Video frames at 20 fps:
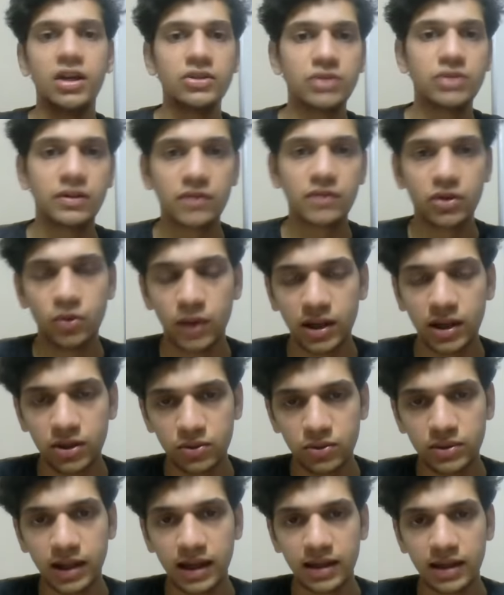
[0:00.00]
So I have to go and
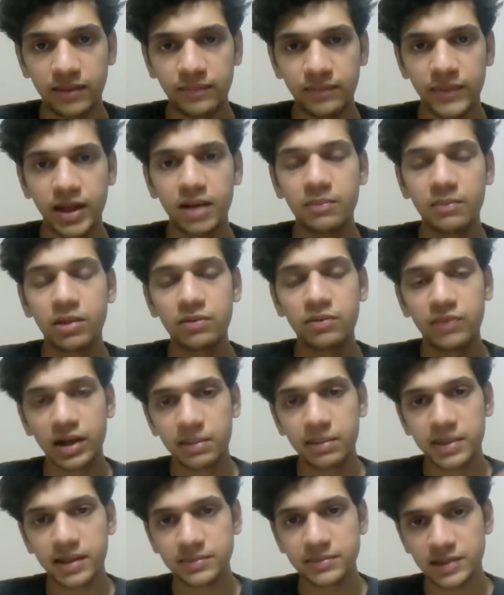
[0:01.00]
do that. But when
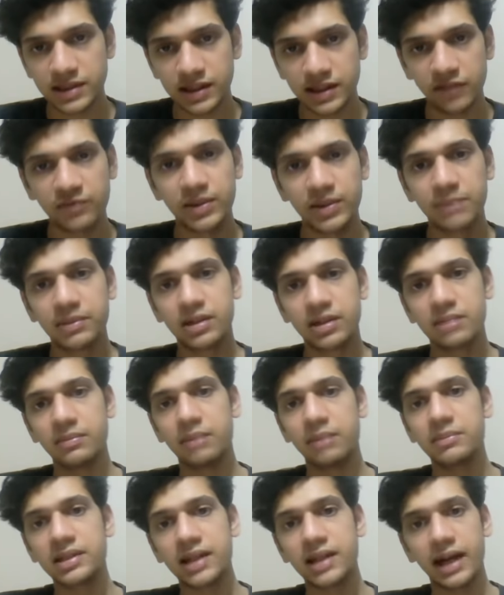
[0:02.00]
it becomes a tough paper,
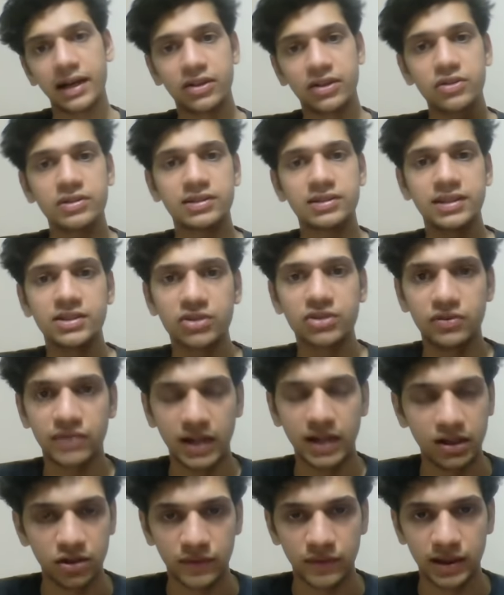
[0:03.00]
remember that accuracy is your
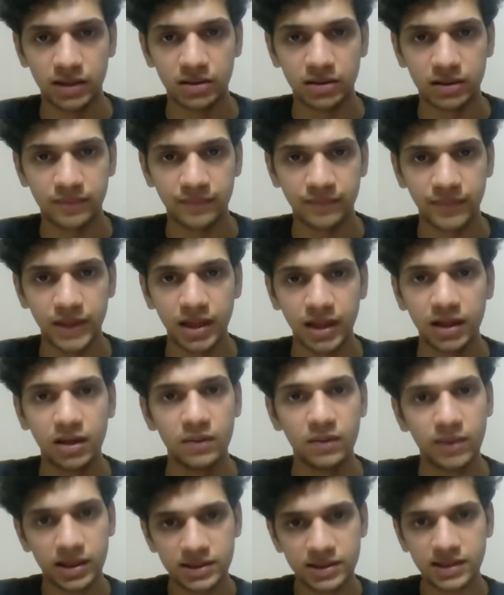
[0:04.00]
friend over here.
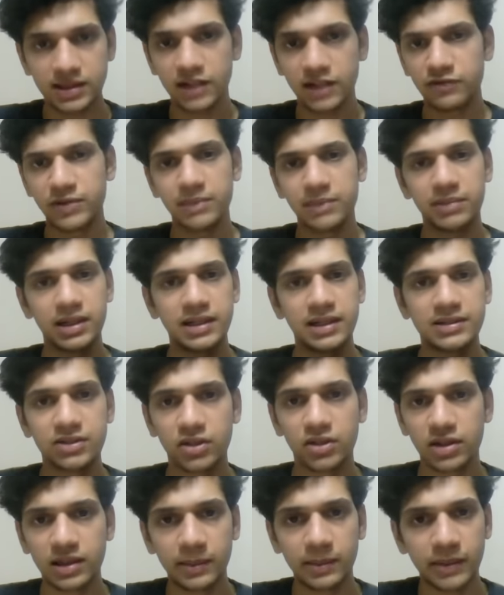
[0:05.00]
So when it's a tough paper, let's
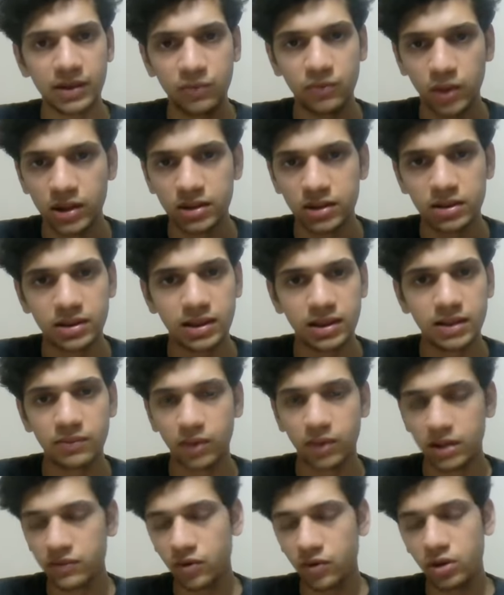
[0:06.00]
say you're attempting 130,
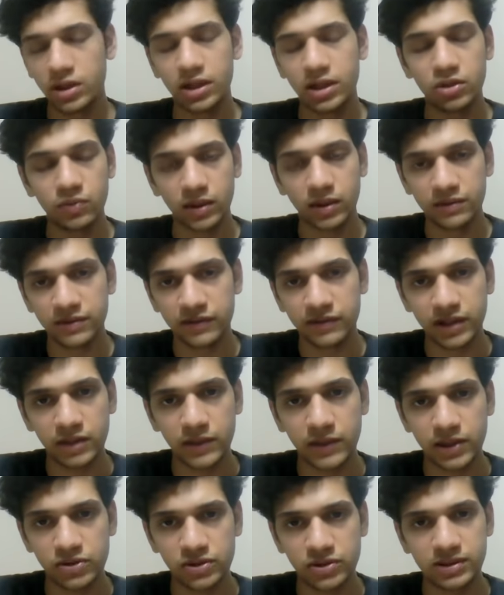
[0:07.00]
140 to 150
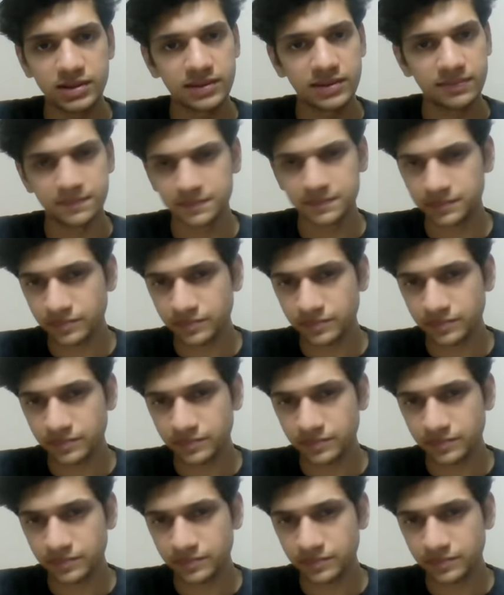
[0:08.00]
questions.